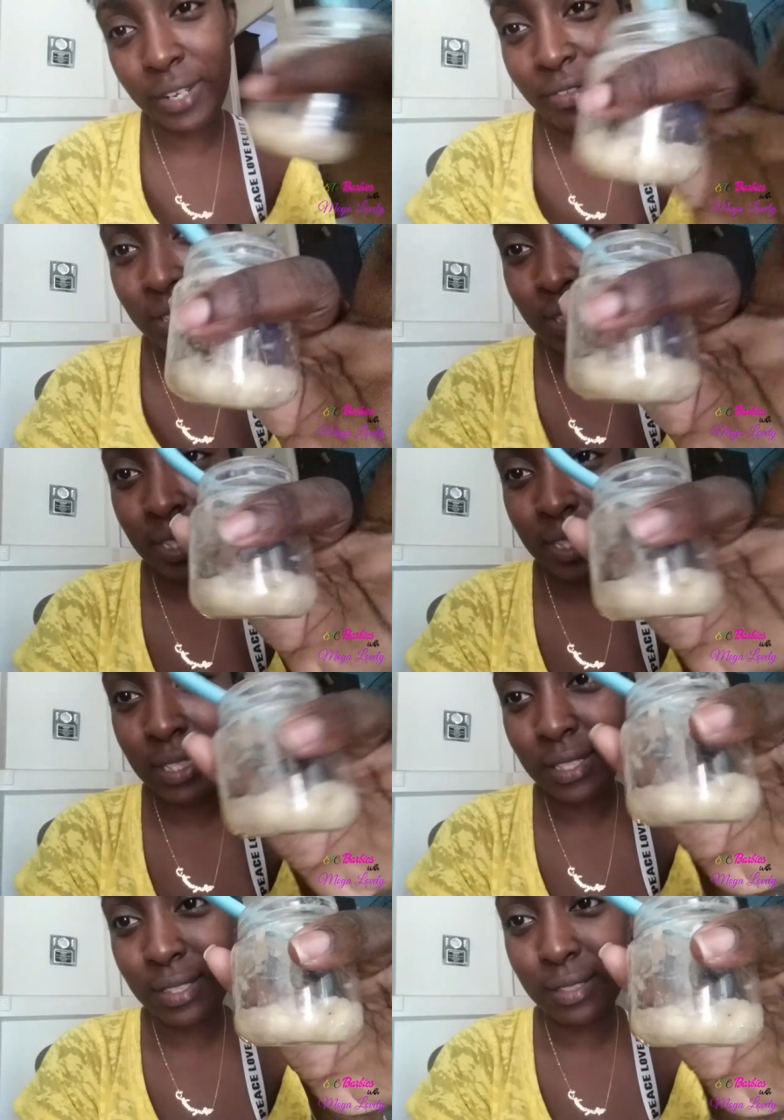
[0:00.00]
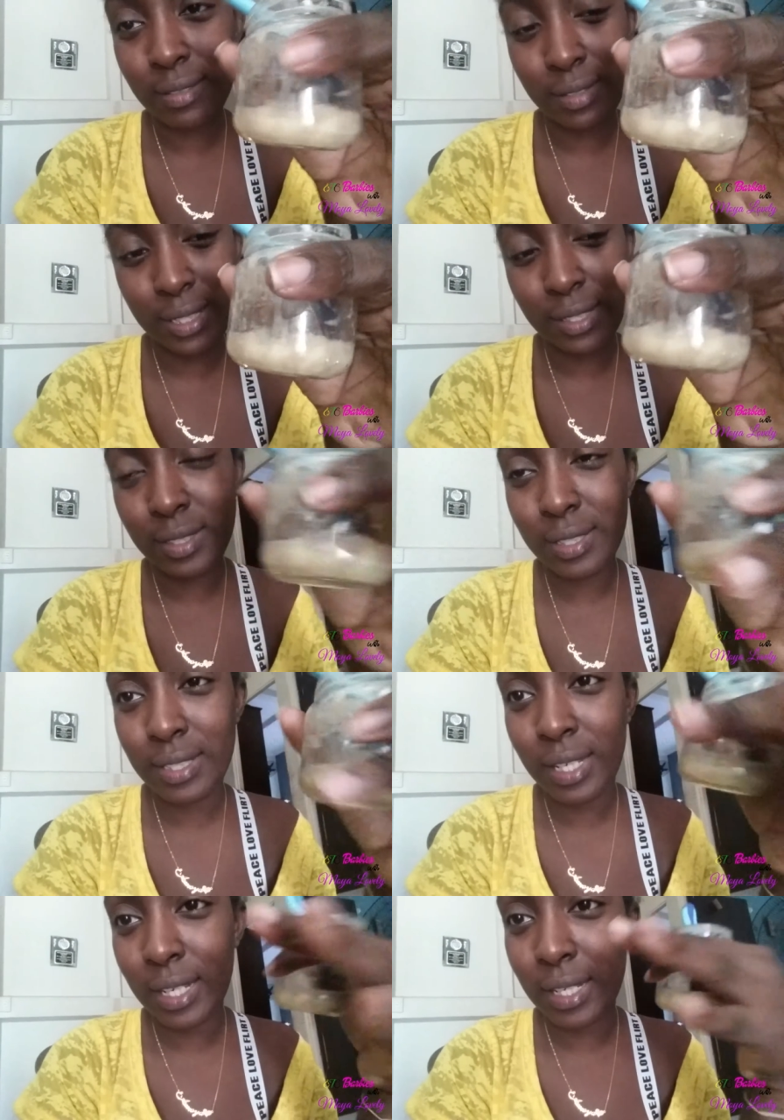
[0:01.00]
Breakfast, I guess, is
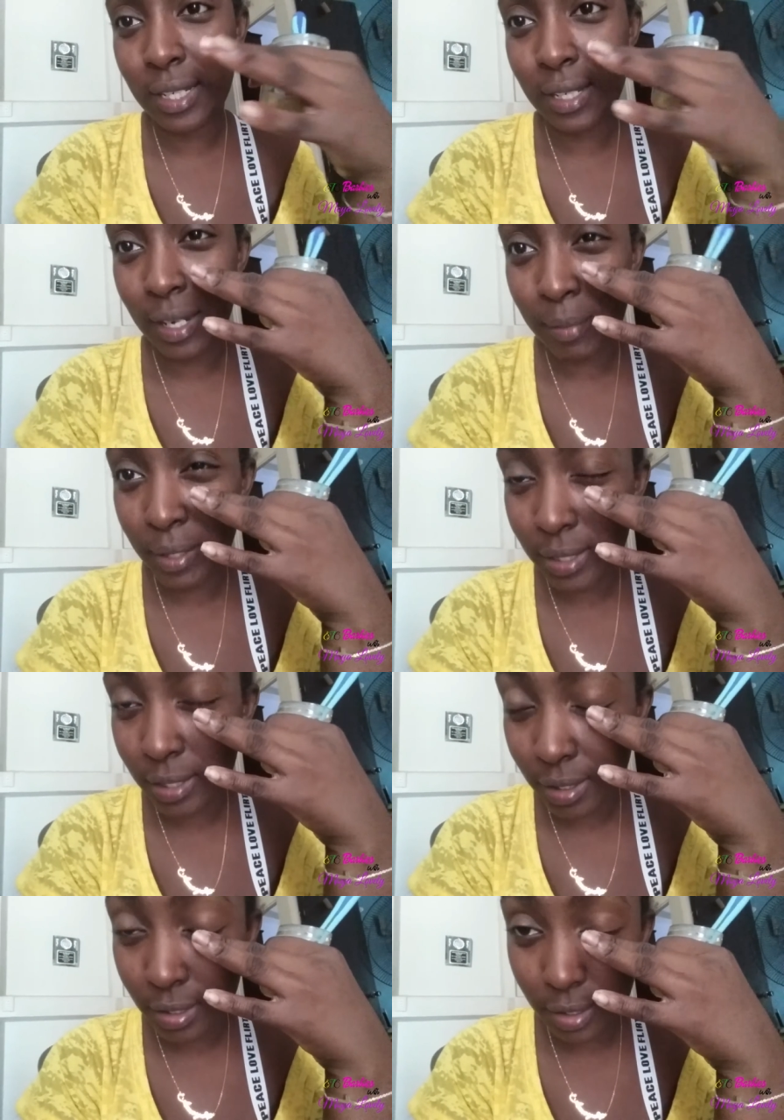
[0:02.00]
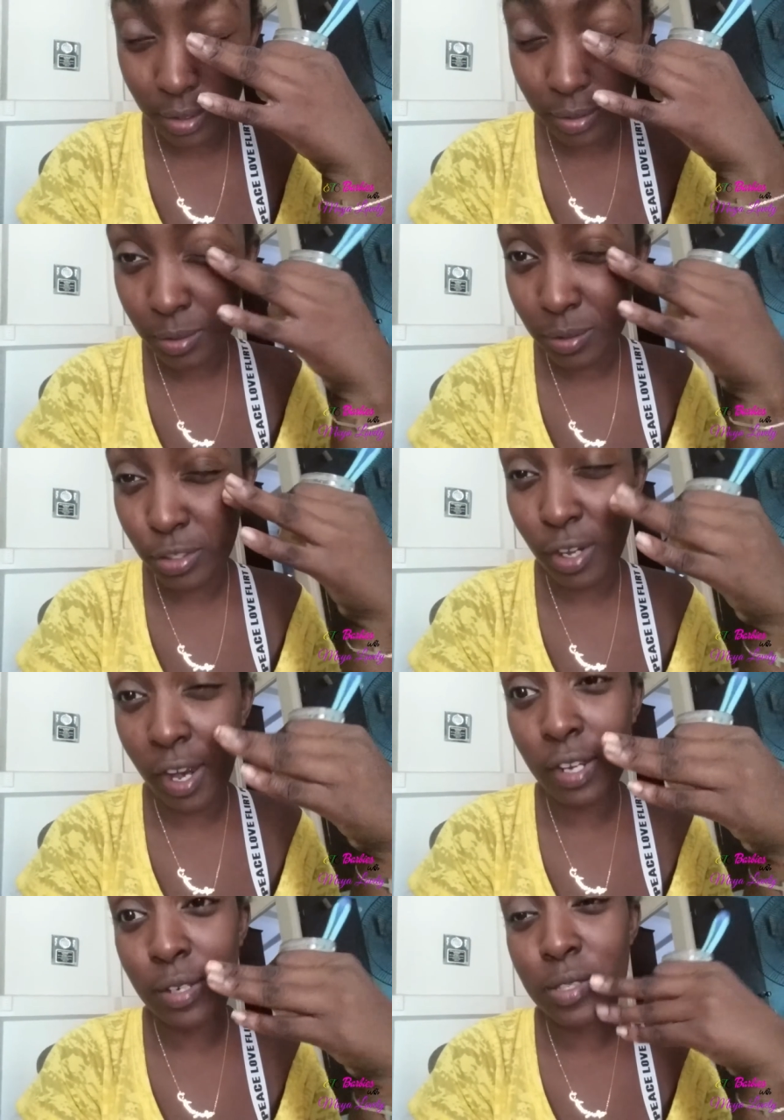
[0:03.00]
this, and I'm going to
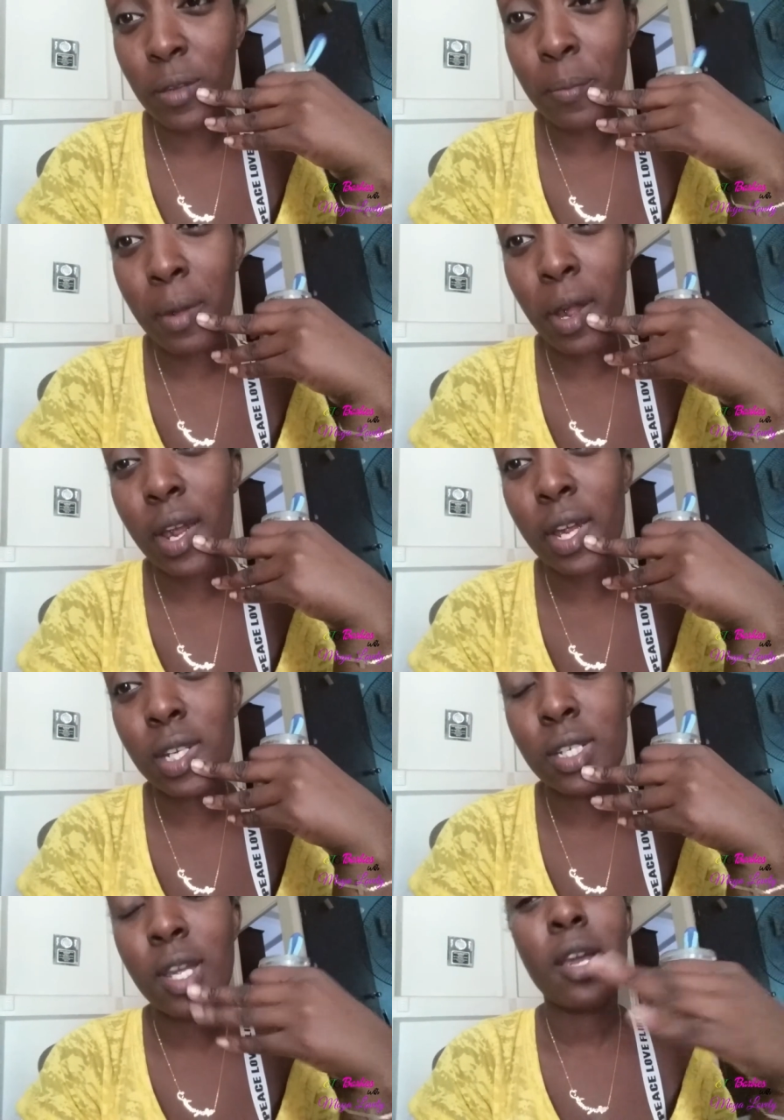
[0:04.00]
try and do some porridge.